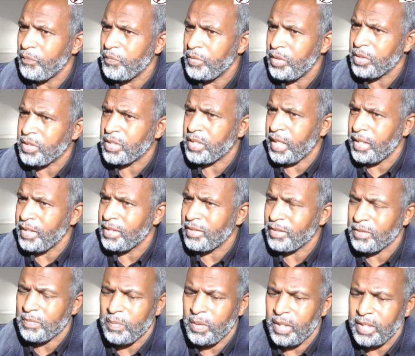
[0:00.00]
your
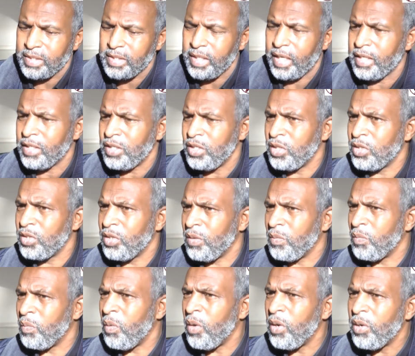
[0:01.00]
status by saying you're not
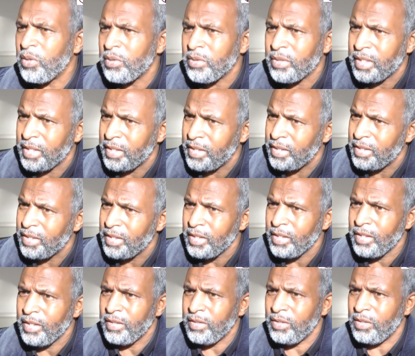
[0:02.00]
worthy,
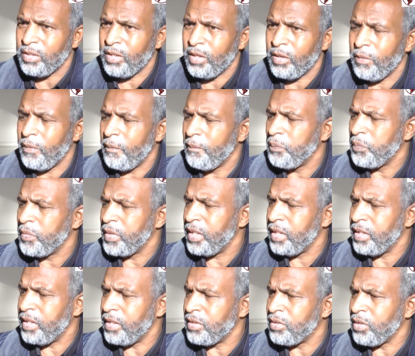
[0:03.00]
you know,
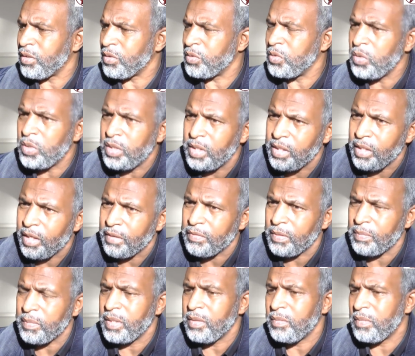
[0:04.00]
it's not good enough,
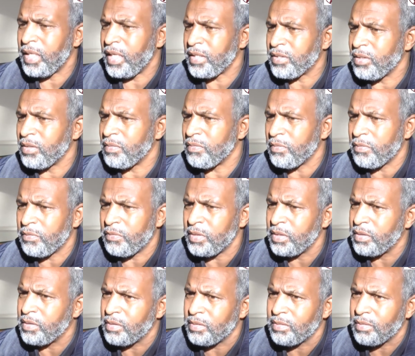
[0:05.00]
and that's not for
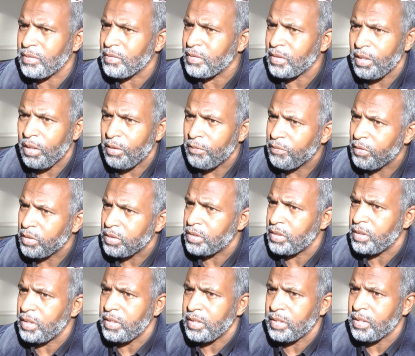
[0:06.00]
Carl Froch
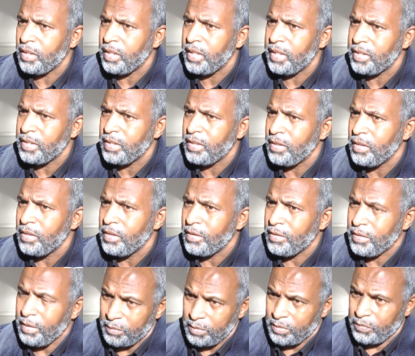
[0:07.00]
to decide.
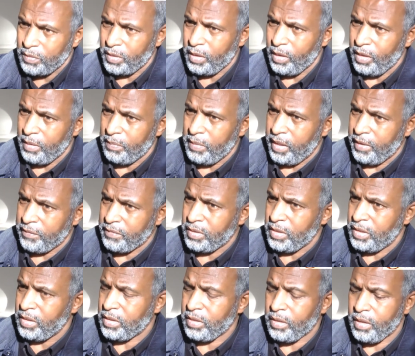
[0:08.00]
That was for the IBF to
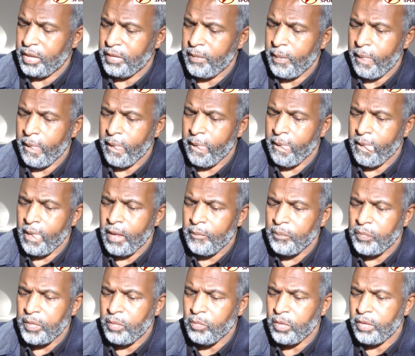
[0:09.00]
decide.
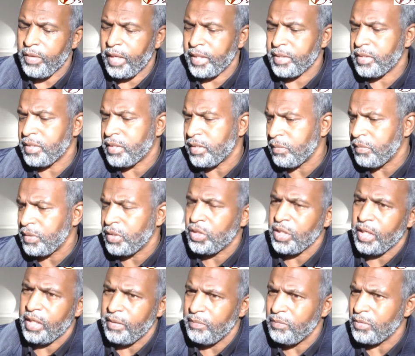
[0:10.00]
And we've had to sit with
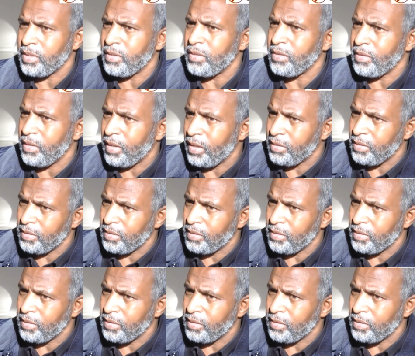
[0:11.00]
James and